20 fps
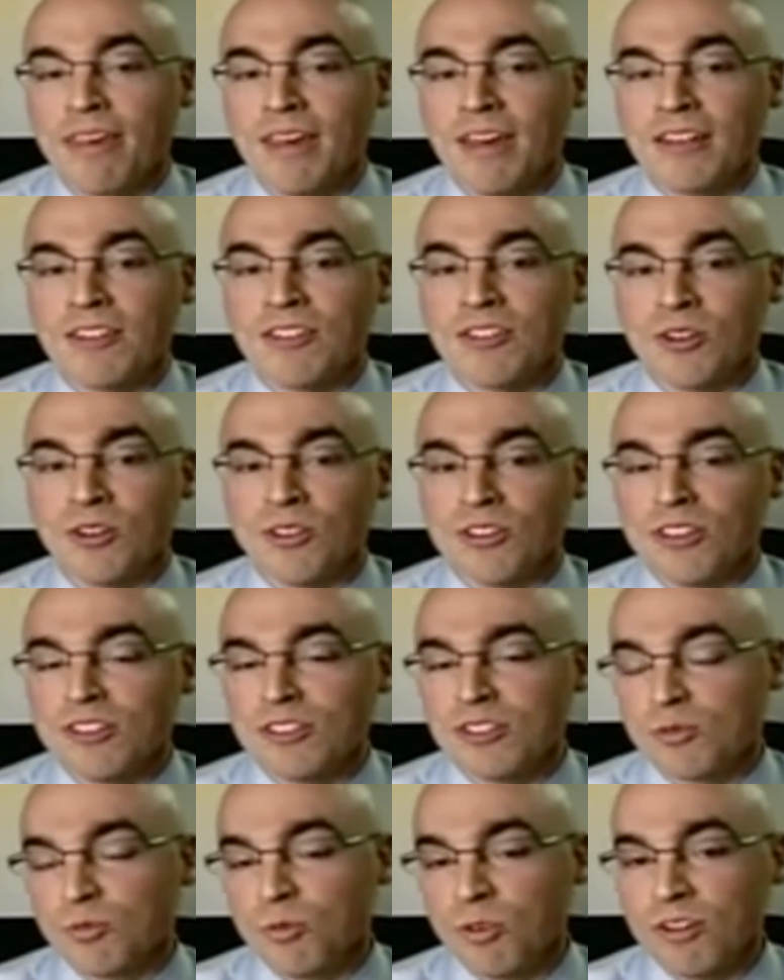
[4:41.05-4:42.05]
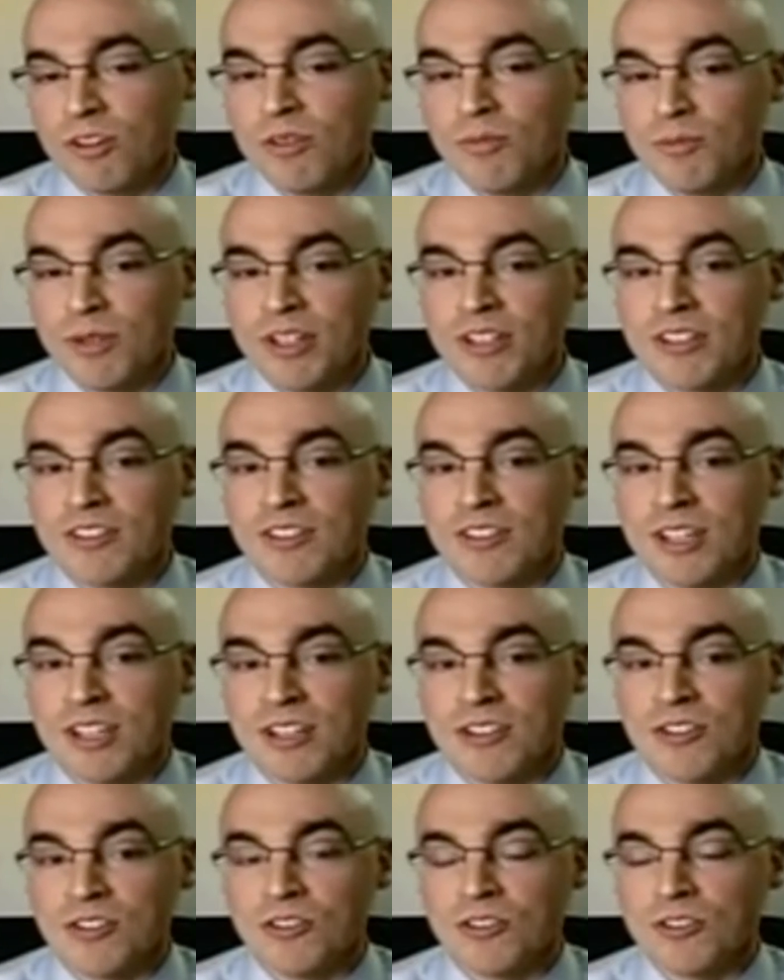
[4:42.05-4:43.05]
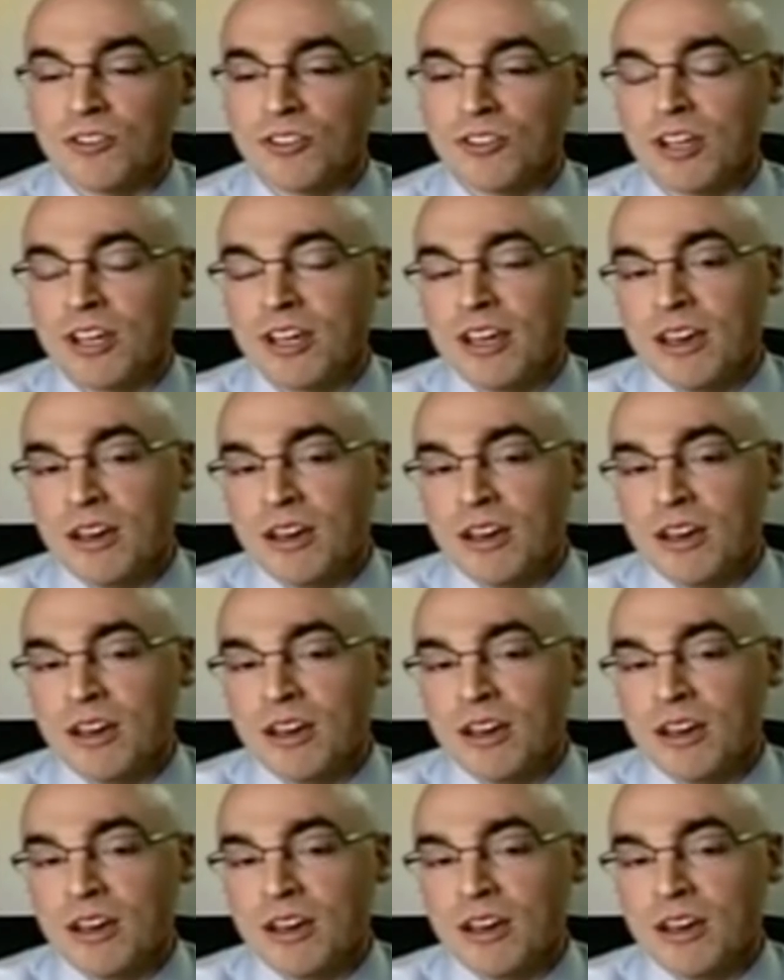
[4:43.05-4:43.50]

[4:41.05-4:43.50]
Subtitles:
And so this is one of the biggest dangers.